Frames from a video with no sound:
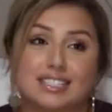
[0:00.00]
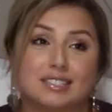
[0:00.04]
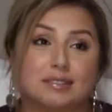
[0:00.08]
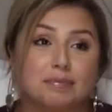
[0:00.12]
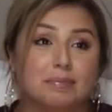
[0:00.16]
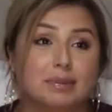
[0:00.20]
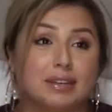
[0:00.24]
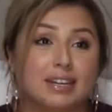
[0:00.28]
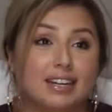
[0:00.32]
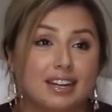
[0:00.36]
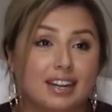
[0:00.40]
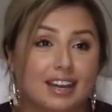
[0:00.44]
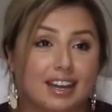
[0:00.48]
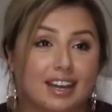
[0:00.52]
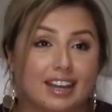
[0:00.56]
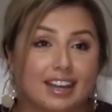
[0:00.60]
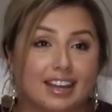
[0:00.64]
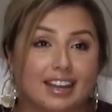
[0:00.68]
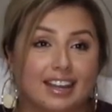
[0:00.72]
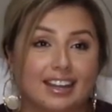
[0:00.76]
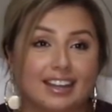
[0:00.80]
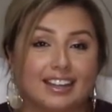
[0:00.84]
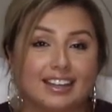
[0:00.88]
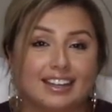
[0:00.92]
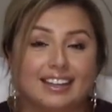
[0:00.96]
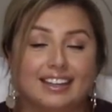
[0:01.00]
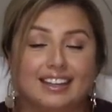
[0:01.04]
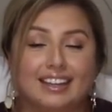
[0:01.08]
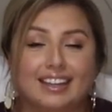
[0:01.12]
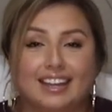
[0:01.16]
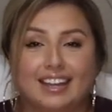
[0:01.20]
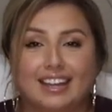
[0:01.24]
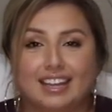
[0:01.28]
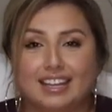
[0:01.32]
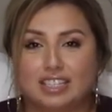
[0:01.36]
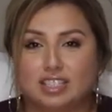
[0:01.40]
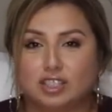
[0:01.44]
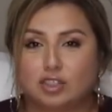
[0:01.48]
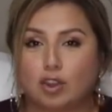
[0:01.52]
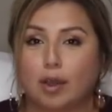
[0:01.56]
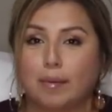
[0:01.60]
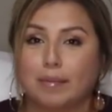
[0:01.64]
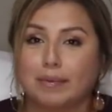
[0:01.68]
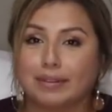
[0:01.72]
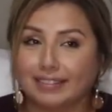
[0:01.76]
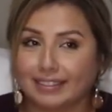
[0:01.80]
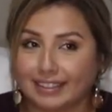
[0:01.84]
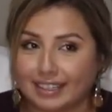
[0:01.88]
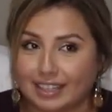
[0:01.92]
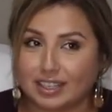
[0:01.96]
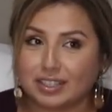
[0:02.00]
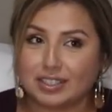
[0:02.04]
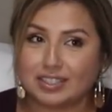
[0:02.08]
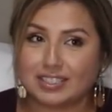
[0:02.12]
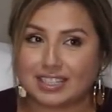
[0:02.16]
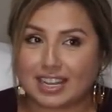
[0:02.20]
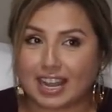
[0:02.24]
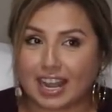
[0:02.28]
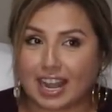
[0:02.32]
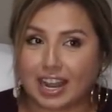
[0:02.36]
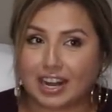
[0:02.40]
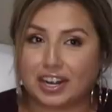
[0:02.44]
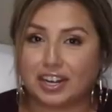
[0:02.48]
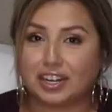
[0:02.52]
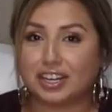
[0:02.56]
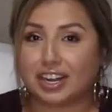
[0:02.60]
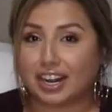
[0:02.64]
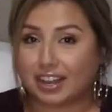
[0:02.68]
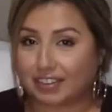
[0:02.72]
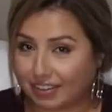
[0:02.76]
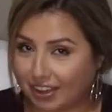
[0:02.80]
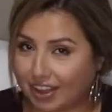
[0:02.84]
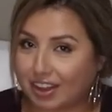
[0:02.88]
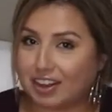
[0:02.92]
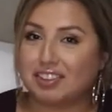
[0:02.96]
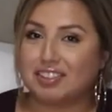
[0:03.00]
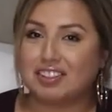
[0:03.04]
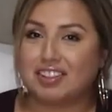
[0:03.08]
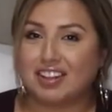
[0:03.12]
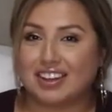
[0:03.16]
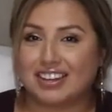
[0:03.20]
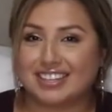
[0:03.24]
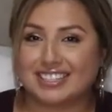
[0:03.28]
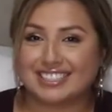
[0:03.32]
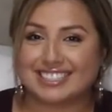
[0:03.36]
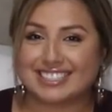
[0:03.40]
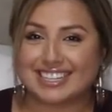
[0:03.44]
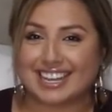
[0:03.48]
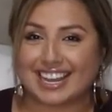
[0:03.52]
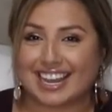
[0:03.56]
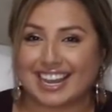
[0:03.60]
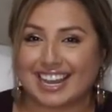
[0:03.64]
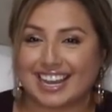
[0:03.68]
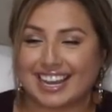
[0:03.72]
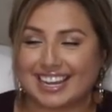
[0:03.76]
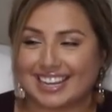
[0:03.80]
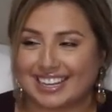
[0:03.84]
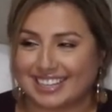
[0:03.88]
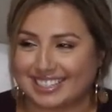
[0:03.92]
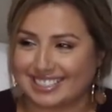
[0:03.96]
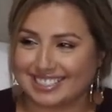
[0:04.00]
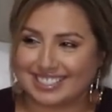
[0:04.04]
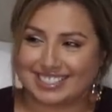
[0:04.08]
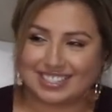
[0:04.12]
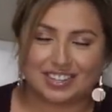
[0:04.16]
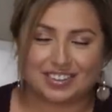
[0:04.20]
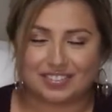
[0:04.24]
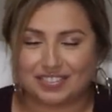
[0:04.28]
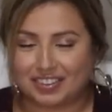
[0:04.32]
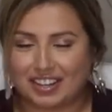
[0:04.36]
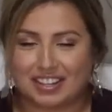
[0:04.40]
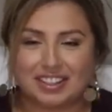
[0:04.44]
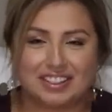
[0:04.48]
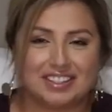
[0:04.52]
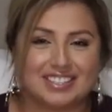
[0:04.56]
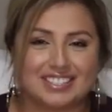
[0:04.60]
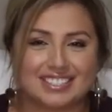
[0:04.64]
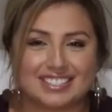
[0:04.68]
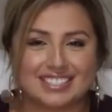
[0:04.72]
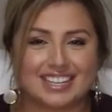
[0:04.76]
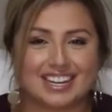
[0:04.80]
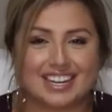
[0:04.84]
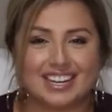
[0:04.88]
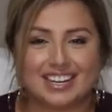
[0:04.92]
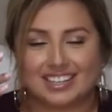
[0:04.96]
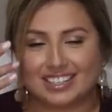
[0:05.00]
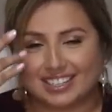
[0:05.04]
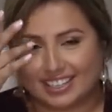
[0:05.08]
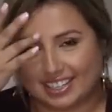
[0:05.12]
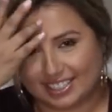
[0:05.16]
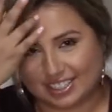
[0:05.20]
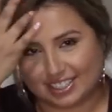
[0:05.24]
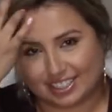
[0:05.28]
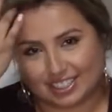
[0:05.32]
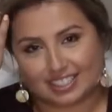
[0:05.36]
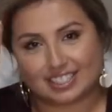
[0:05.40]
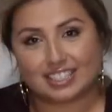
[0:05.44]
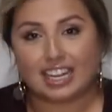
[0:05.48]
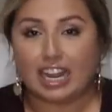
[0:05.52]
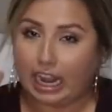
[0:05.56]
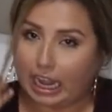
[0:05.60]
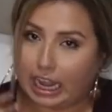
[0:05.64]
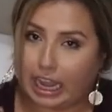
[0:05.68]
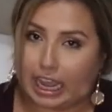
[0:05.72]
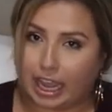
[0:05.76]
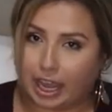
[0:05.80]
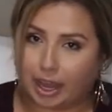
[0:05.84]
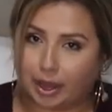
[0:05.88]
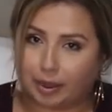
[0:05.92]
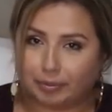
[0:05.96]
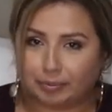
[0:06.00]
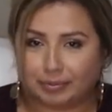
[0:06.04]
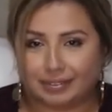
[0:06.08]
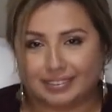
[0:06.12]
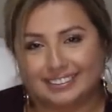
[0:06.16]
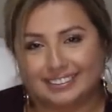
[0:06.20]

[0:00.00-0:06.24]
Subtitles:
it's midnight. So I'm a little tired. I've had a long day. So if I look tired, I